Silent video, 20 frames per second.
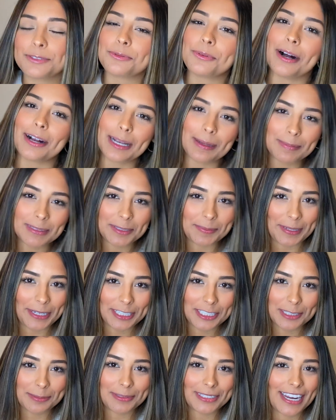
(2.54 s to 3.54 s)
welcome to my
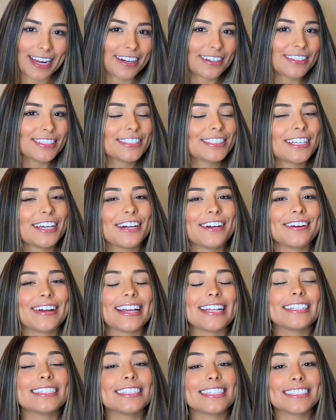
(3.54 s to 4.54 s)
YouTube channel. So
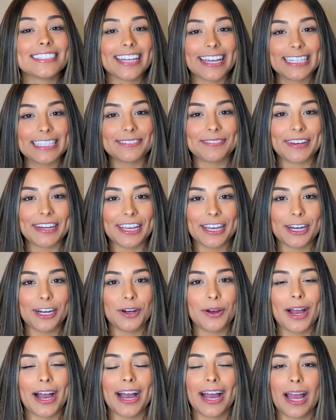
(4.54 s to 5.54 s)
in today's
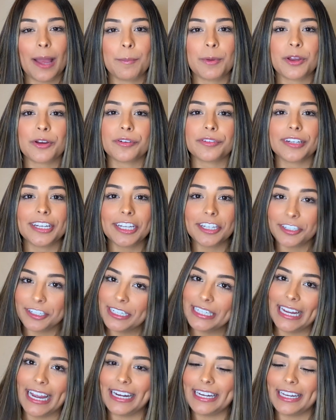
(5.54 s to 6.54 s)
video, I'm
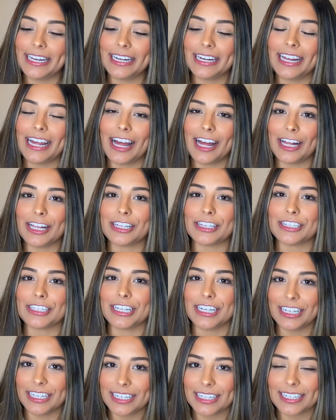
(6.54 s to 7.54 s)
recreating a
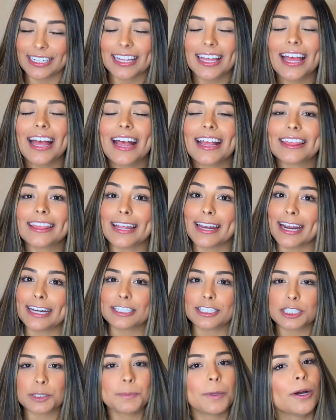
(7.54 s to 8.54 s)
look that I
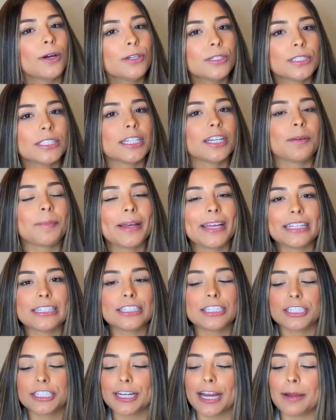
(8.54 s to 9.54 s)
just posted on my
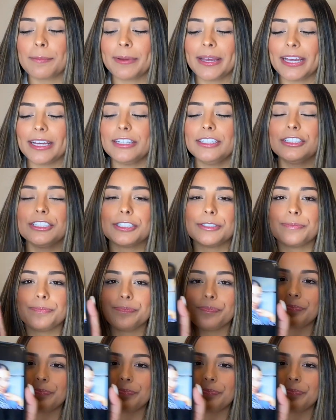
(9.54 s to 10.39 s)
Instagram page.